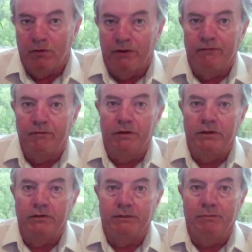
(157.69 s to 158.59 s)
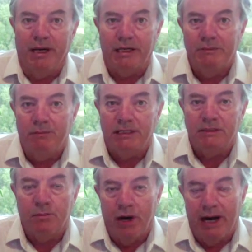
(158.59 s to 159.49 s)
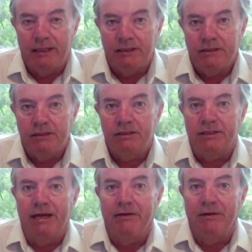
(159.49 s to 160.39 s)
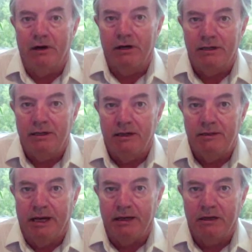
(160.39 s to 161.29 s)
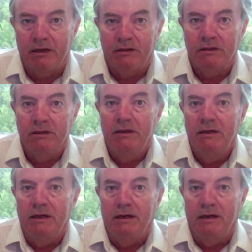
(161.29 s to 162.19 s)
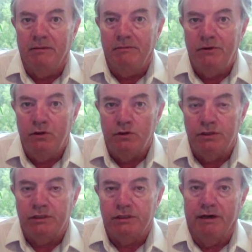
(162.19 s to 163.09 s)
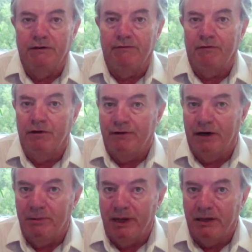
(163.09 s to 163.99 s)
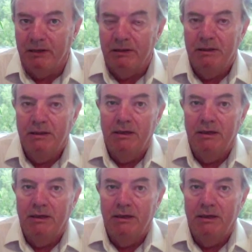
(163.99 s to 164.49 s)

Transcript: we are using best practices, state-of-the-art uh, technical um, uses uh, for environmental,